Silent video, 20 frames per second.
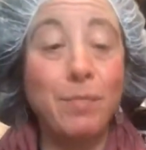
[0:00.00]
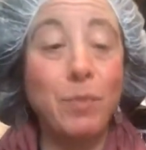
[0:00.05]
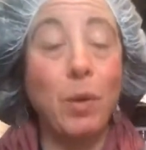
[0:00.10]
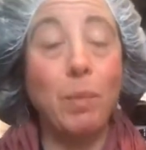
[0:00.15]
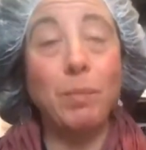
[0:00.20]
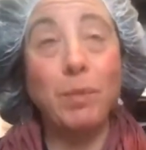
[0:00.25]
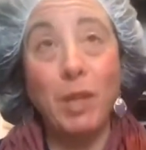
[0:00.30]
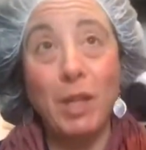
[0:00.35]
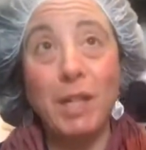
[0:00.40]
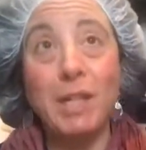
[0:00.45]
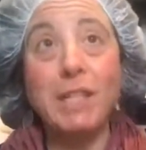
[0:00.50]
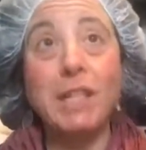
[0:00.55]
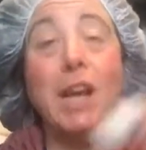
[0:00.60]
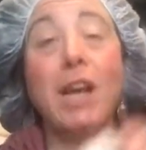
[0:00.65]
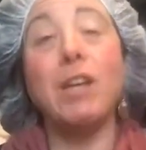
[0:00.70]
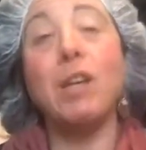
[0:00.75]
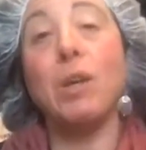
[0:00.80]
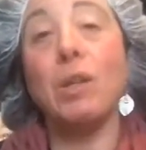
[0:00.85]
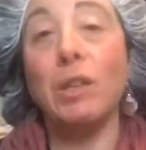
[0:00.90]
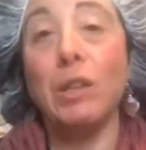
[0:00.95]
I'm going to
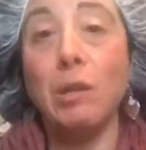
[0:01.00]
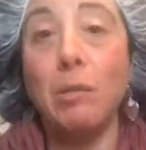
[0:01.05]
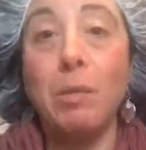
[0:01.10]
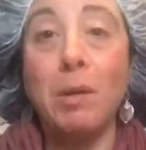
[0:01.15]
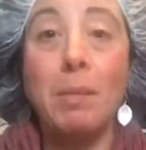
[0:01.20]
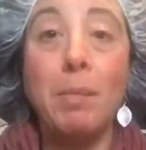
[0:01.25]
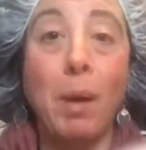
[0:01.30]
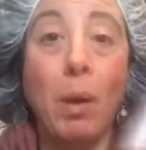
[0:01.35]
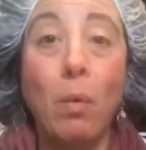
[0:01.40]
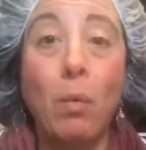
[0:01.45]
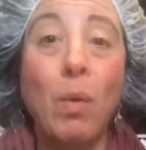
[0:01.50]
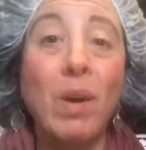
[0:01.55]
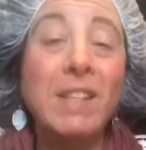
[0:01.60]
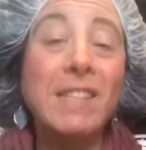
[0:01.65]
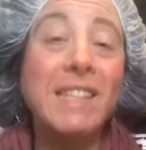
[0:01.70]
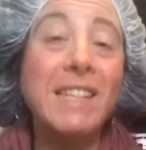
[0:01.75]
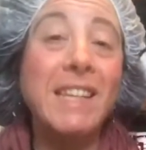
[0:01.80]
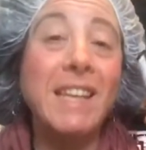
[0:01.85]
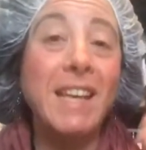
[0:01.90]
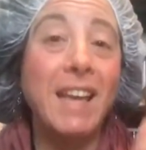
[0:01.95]
tell you a little bit about
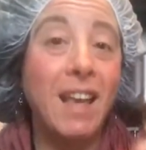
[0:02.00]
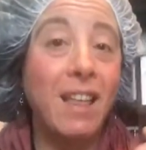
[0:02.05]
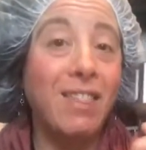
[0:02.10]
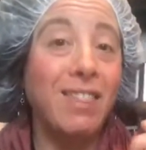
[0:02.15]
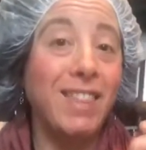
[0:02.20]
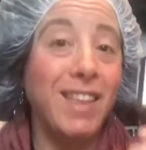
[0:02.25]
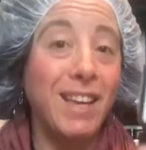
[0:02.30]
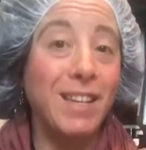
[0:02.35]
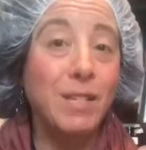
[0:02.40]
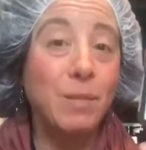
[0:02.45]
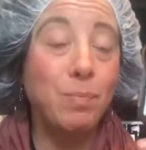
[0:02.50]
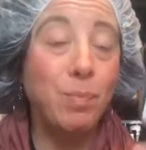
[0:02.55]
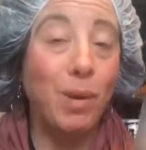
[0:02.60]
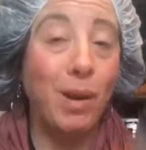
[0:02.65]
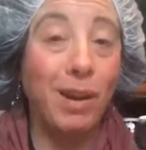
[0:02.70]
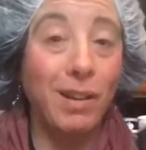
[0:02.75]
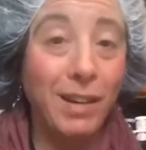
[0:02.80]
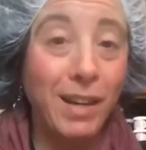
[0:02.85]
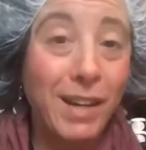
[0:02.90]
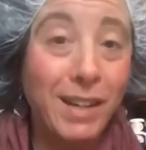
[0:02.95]
what's in this
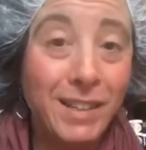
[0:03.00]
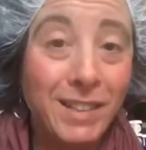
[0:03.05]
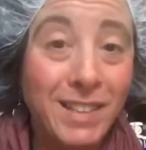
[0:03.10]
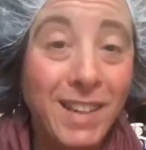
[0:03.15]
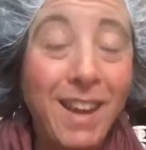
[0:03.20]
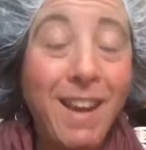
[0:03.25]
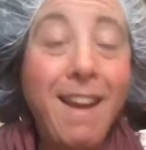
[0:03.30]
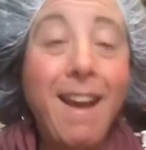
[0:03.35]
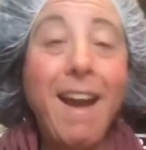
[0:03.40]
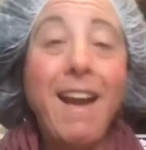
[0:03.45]
product,